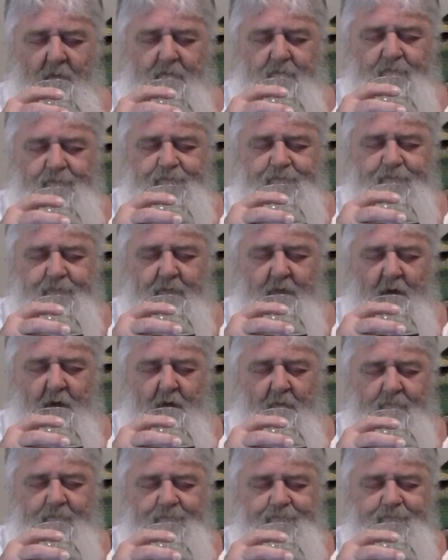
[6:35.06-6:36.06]

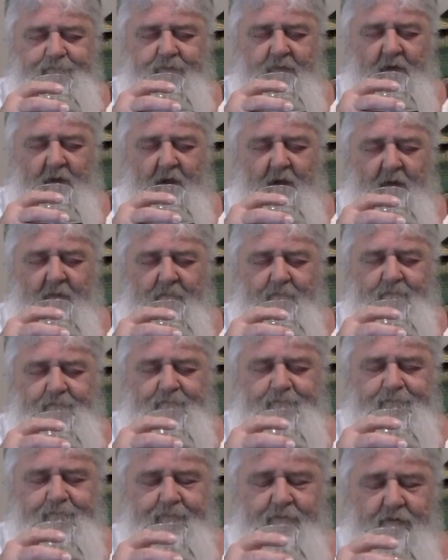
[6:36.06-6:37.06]

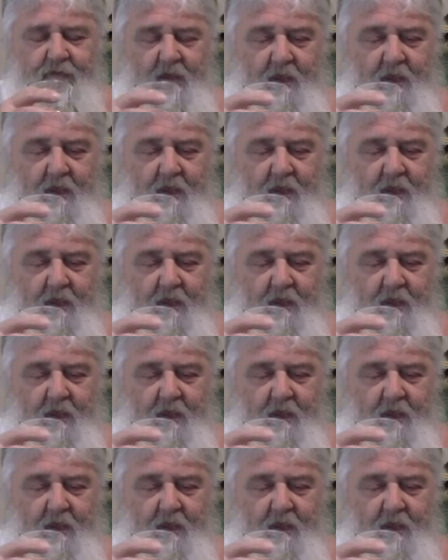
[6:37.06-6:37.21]
[no speech]